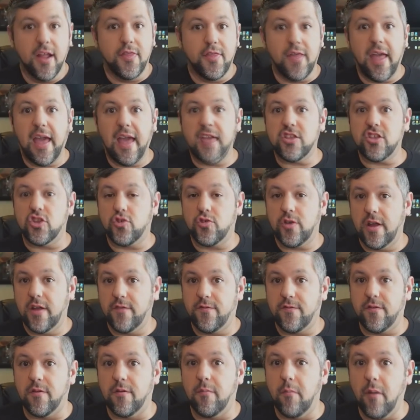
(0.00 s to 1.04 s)
They had to train
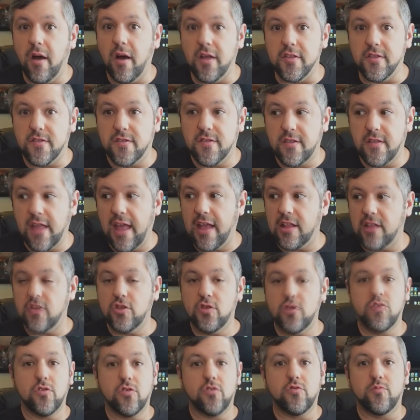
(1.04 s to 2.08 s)
for months. They had to
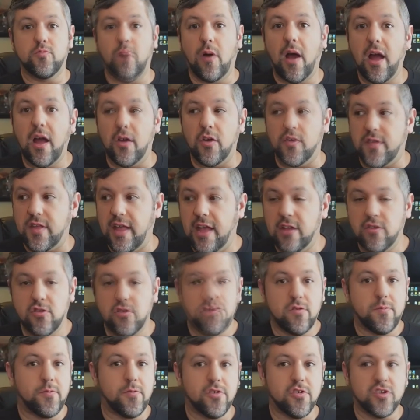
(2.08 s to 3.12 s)
do their miles. They had to do
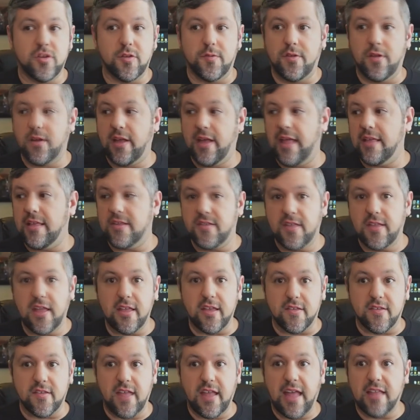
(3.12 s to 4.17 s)
their push-ups, their
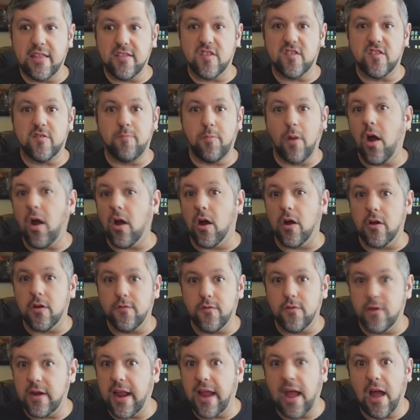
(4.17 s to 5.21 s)
calisthenics. They had to spar
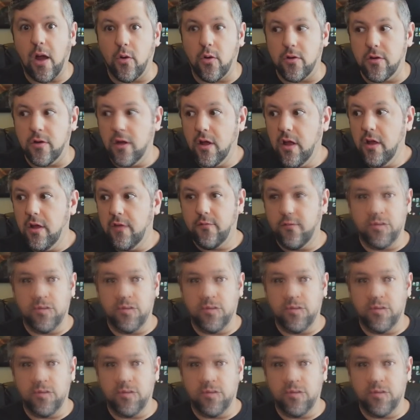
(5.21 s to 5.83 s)
for an hour